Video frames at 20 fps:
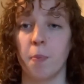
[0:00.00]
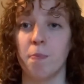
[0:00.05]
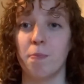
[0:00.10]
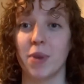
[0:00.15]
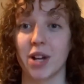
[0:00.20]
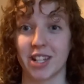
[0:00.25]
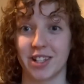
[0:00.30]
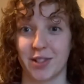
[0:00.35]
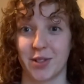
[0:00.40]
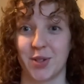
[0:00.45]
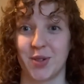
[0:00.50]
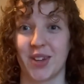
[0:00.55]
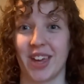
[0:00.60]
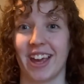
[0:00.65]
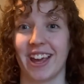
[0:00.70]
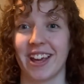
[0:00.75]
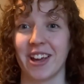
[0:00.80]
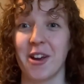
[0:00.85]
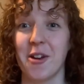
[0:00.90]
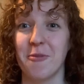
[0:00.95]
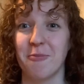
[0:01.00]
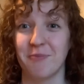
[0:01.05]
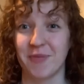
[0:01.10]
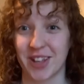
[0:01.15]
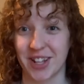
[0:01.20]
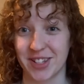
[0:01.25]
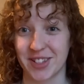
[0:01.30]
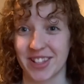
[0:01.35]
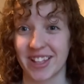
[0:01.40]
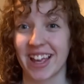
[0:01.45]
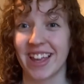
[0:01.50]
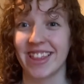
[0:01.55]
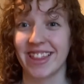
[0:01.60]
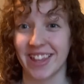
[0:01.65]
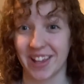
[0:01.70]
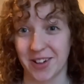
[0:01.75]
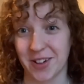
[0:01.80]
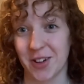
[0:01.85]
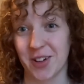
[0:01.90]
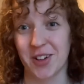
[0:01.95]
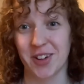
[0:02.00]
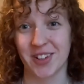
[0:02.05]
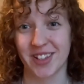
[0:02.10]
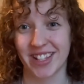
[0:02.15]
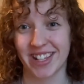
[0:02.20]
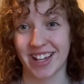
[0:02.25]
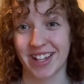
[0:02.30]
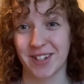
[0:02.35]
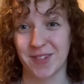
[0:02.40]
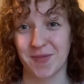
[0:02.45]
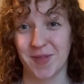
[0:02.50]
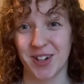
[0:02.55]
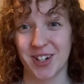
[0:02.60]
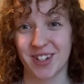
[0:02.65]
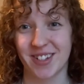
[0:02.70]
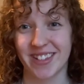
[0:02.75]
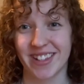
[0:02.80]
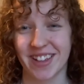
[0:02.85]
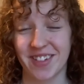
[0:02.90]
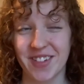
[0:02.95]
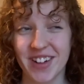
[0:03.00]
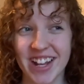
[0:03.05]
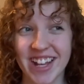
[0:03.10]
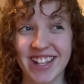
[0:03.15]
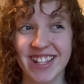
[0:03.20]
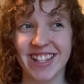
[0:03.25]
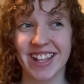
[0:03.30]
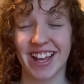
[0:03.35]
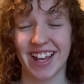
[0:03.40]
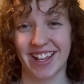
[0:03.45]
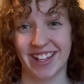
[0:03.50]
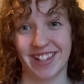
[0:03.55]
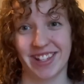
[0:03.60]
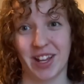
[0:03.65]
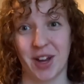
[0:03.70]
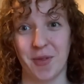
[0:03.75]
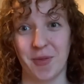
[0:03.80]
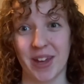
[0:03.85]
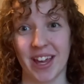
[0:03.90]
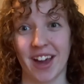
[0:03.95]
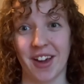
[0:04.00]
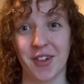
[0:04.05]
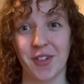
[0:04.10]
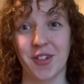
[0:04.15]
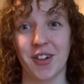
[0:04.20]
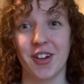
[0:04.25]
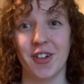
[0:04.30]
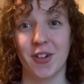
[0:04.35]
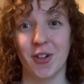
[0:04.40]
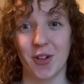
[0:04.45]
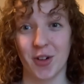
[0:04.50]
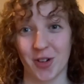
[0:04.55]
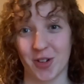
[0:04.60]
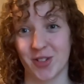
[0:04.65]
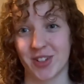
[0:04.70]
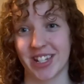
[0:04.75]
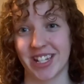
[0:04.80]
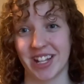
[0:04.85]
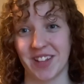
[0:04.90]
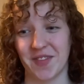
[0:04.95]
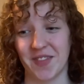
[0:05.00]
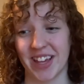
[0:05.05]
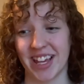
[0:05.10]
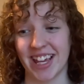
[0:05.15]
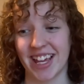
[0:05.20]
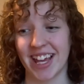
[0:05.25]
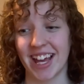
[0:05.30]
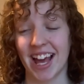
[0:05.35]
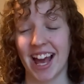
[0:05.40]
But it's okay, because the A Good Girl's Guide to Murder series is coming out on TV.